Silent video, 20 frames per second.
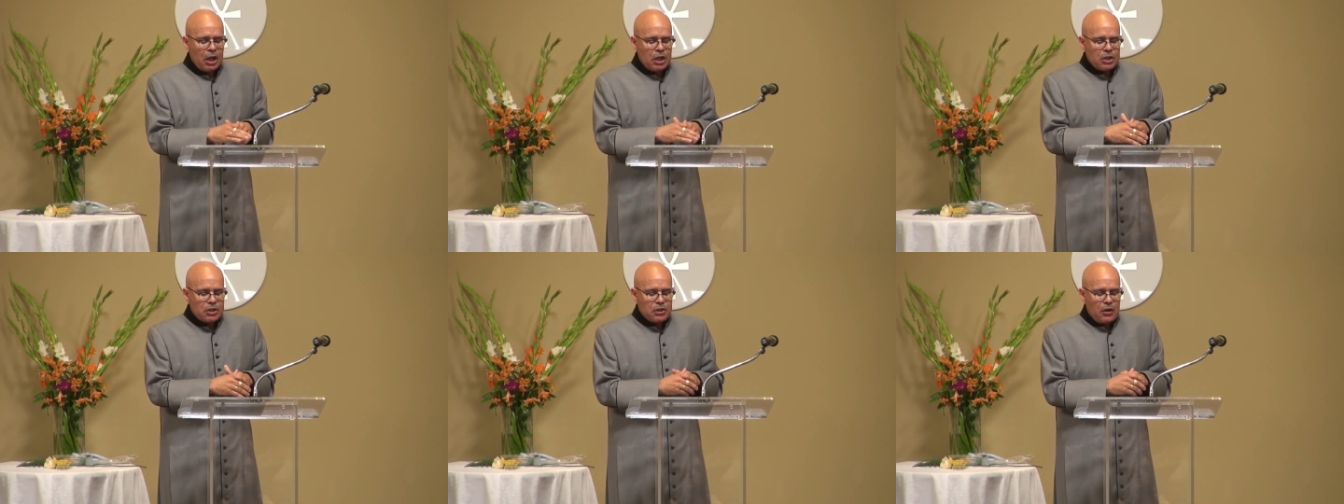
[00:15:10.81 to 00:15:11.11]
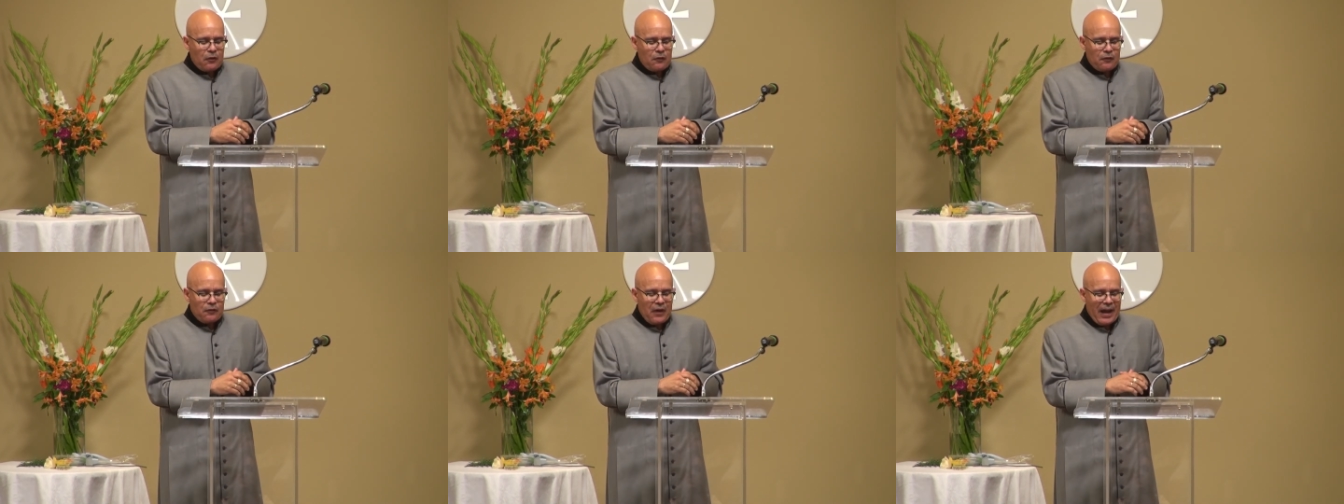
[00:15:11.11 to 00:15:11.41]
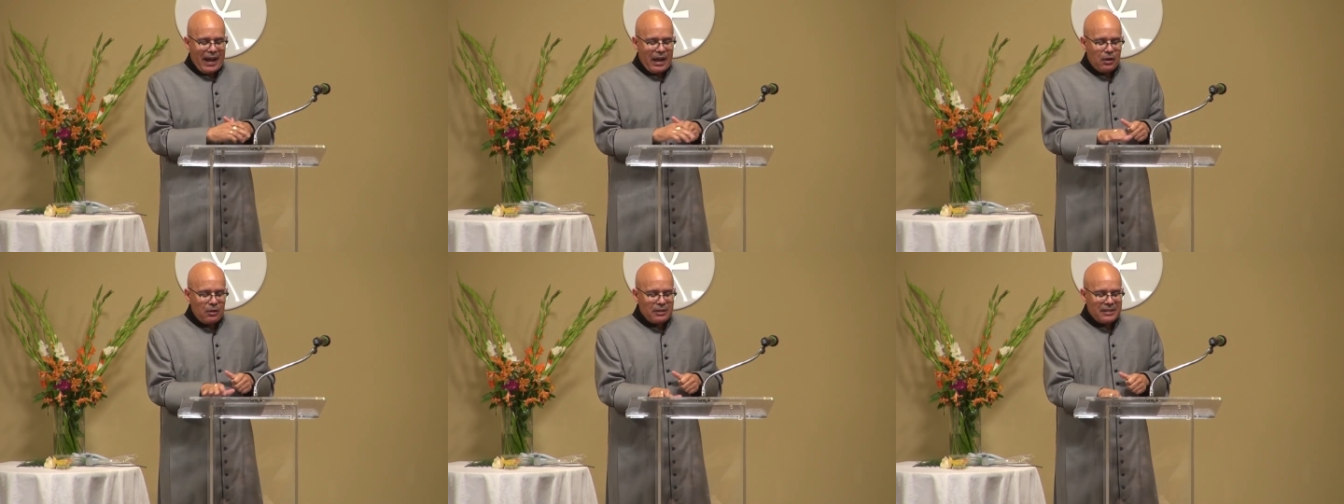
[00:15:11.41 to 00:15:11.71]
So
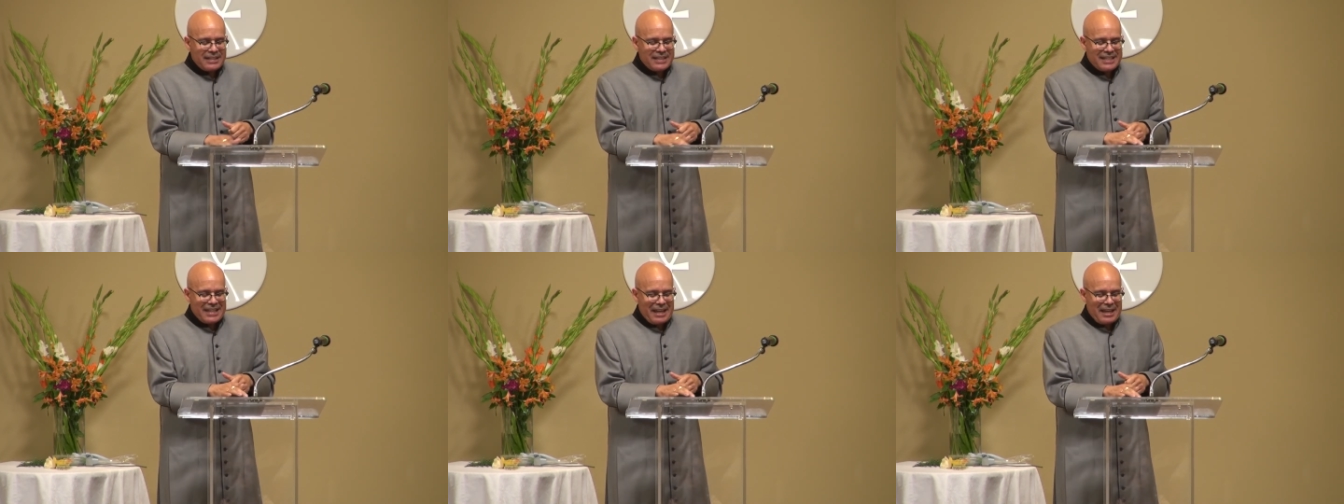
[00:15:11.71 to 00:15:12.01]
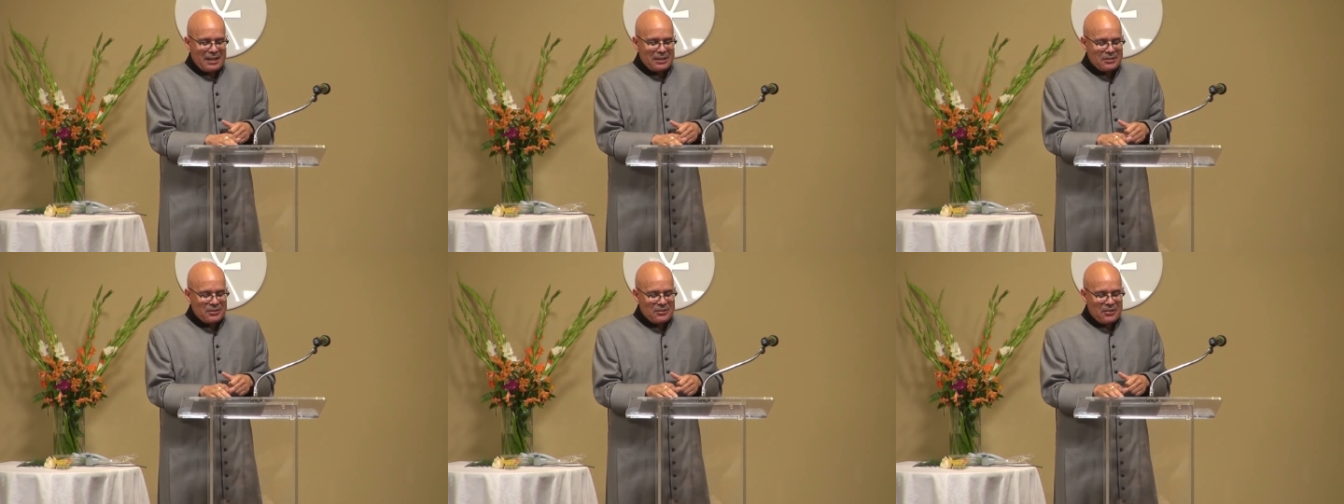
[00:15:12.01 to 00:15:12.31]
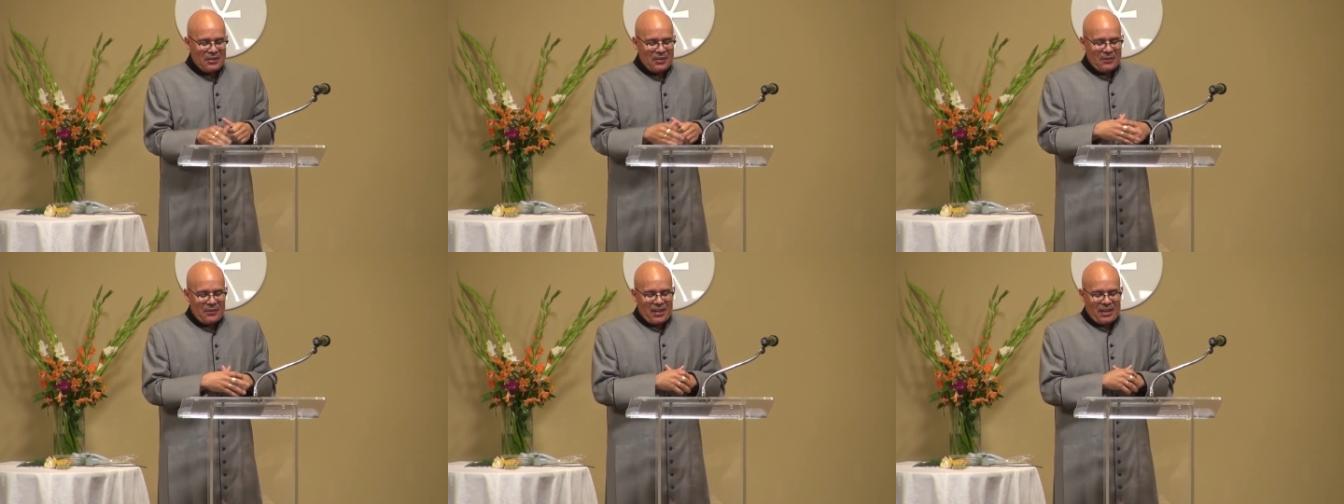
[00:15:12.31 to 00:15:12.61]
Viola says,
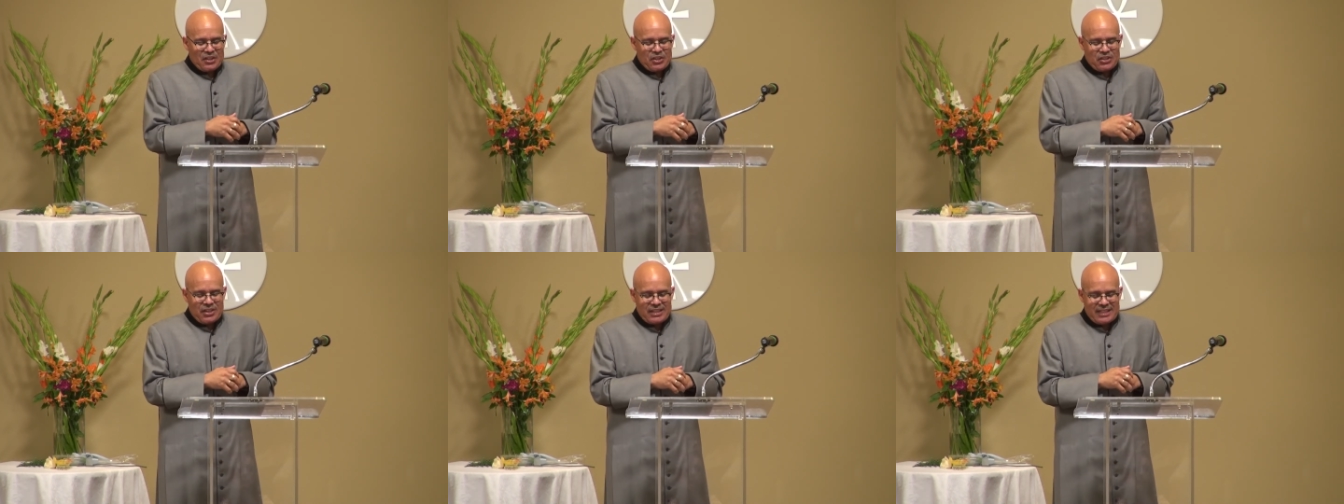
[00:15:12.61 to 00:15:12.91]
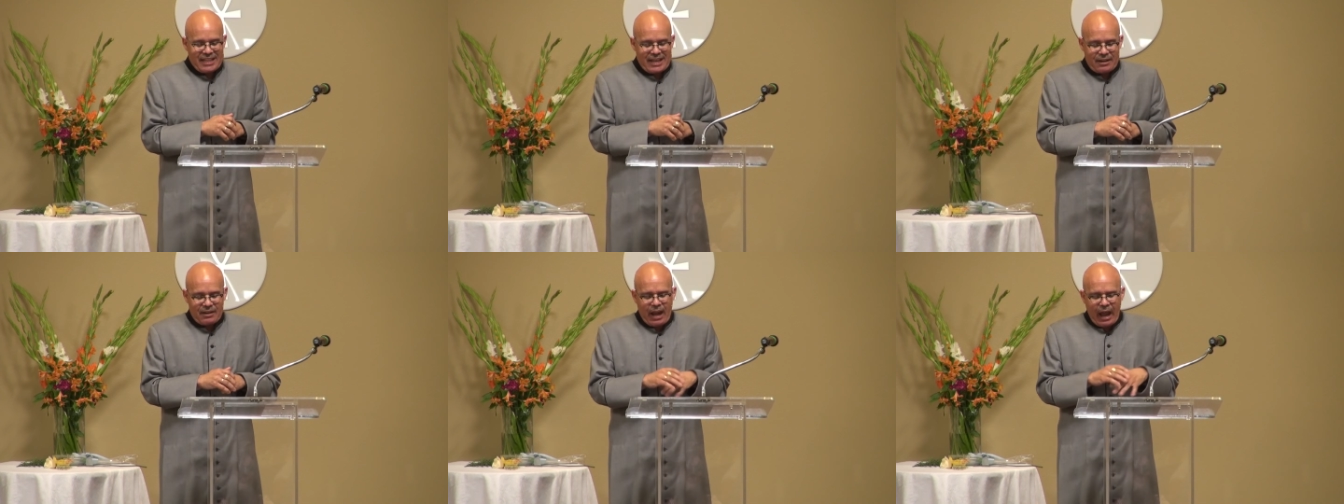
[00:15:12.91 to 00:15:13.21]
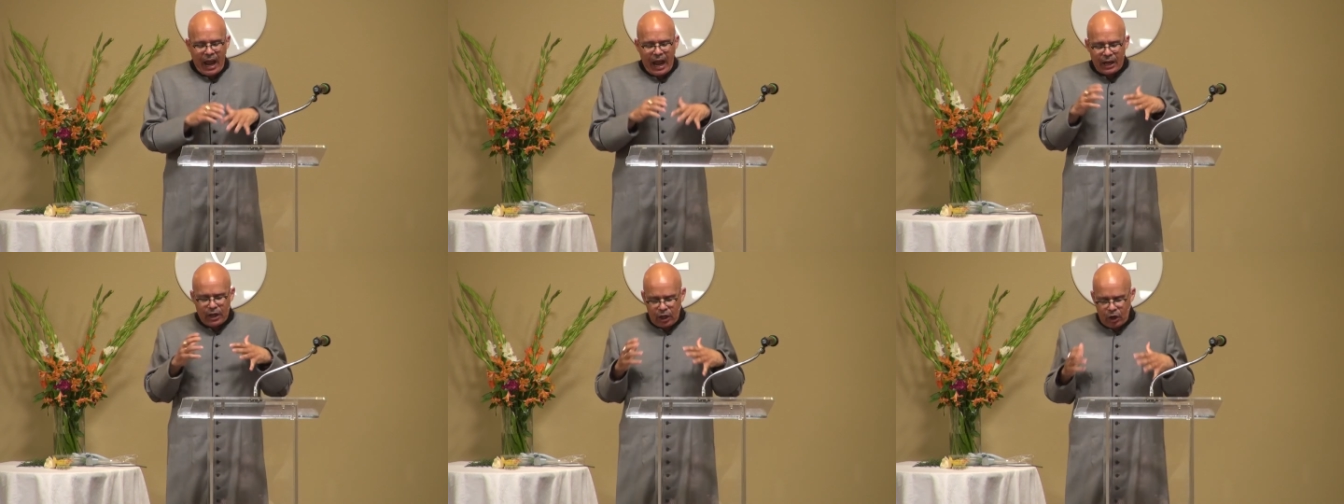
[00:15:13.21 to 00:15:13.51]
she said,
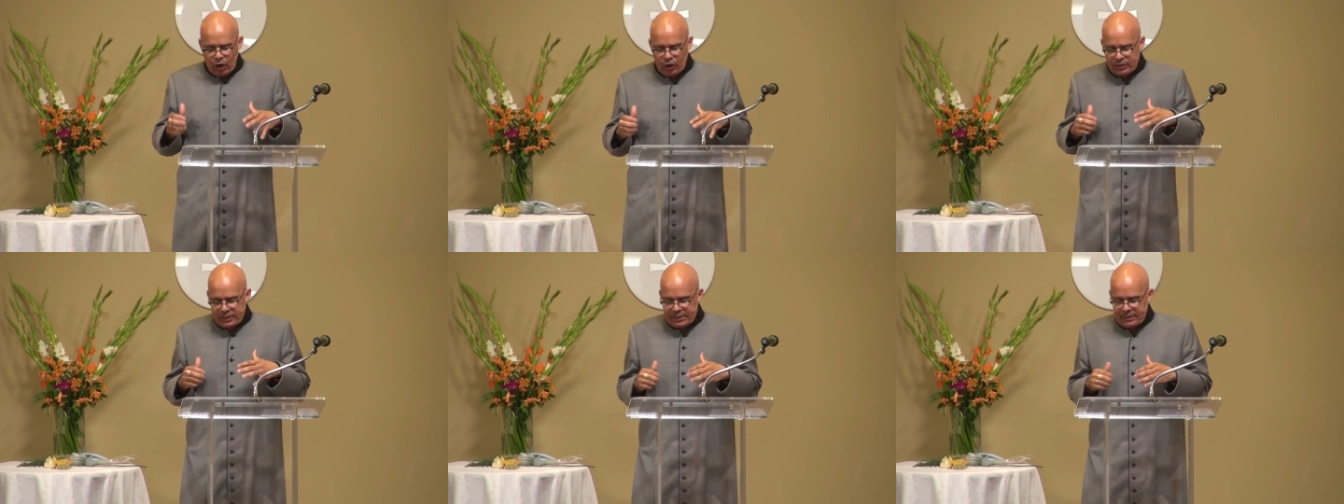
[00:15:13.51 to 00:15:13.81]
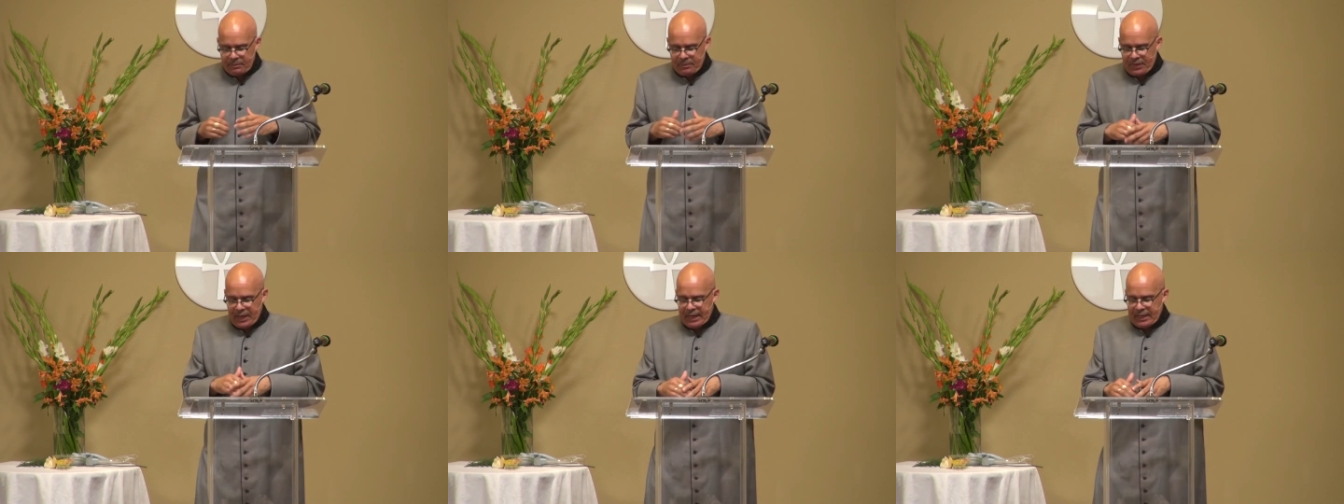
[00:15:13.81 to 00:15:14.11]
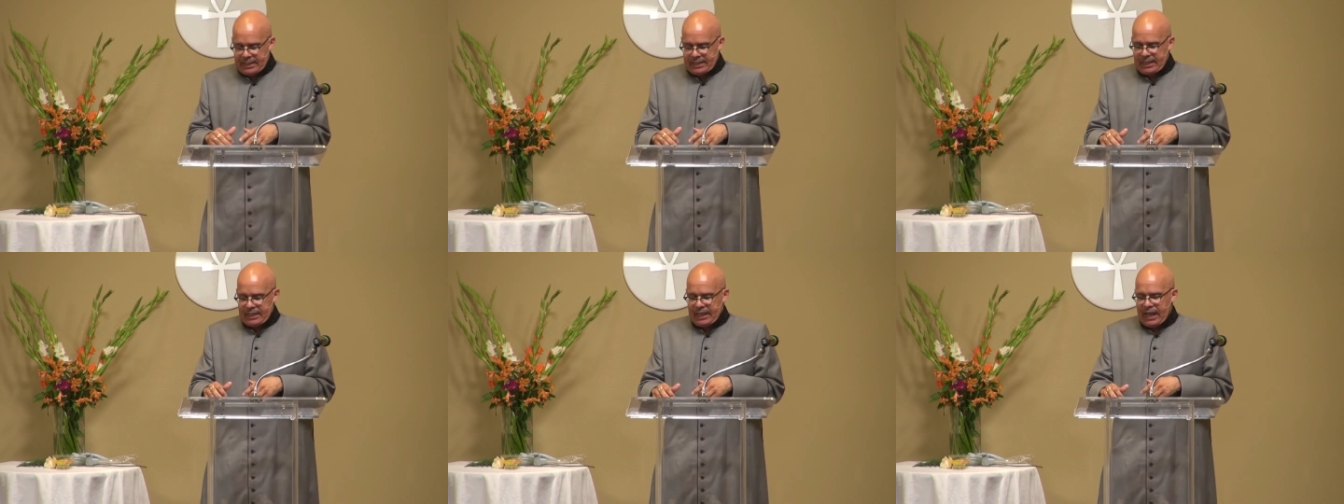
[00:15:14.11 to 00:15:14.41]
I learned some
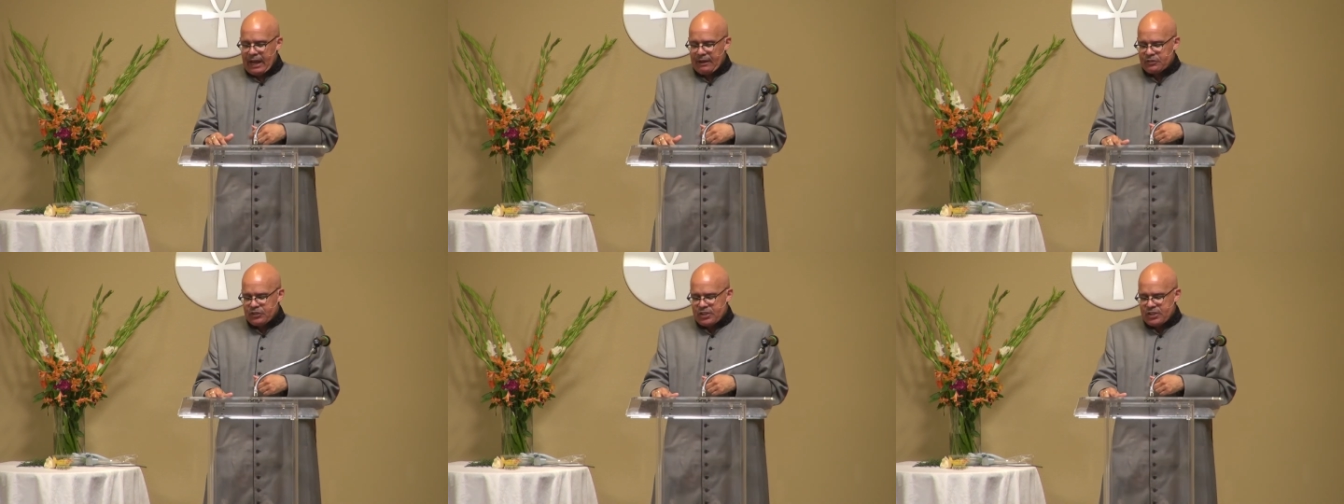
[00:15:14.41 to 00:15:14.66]
things in life.